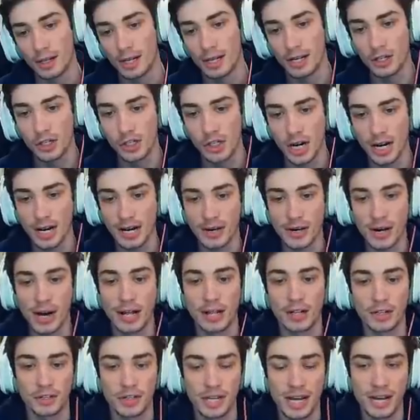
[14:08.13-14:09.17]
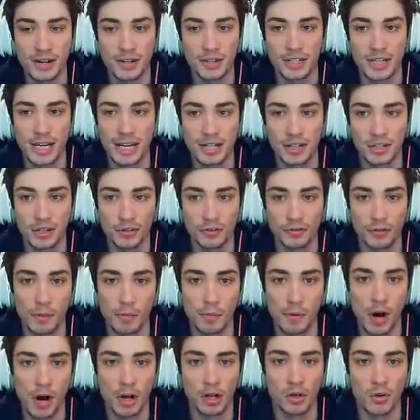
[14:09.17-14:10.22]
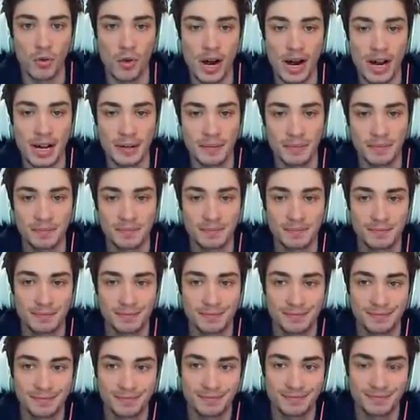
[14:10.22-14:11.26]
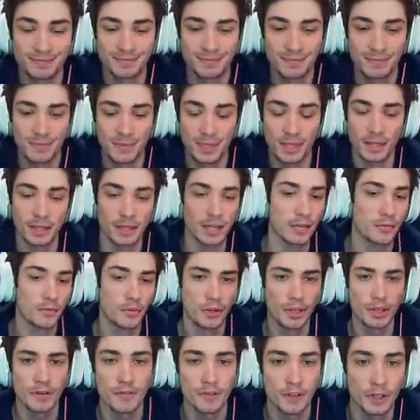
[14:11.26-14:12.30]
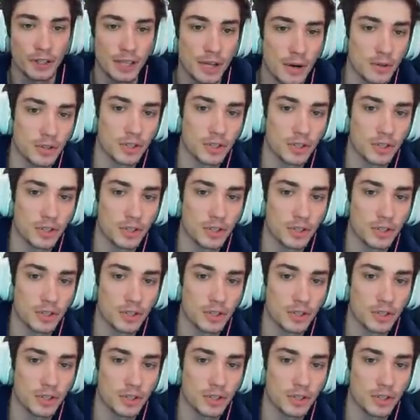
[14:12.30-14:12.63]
And Jaire Alexander takes the football away. I really feel like that